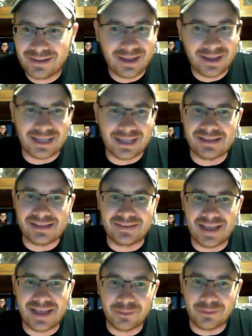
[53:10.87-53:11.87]
I can't
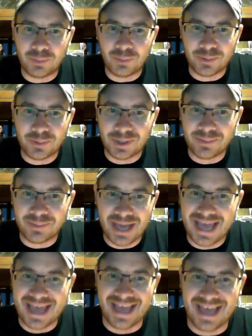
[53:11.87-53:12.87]
stand it when people eat
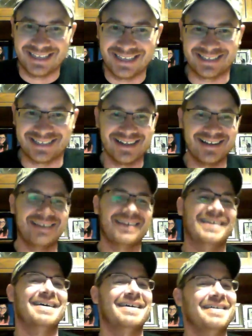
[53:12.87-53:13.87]
bass.
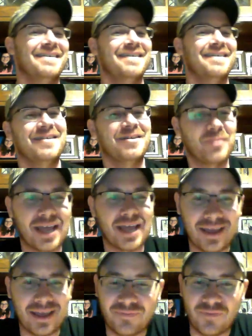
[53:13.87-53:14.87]
But
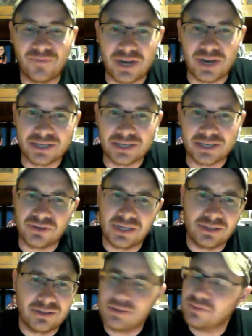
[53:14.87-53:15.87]
hey, it's free
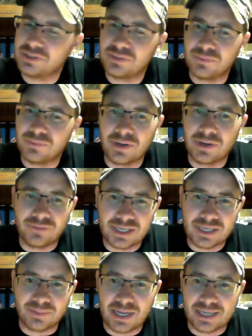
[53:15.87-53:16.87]
country. Do what you want. If you catch
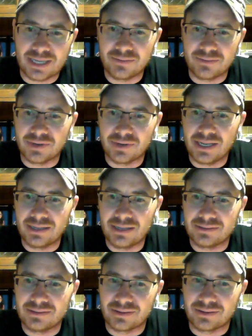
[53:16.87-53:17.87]
a bass, you want to eat it,
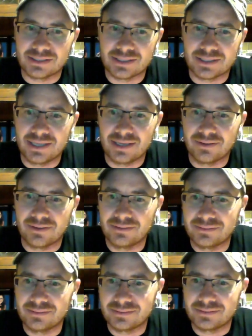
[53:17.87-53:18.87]
as long as it's legal.
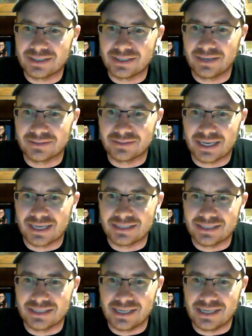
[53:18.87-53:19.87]
It's legal size,
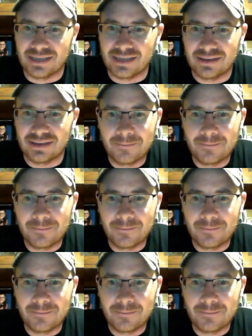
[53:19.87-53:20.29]
and eat it.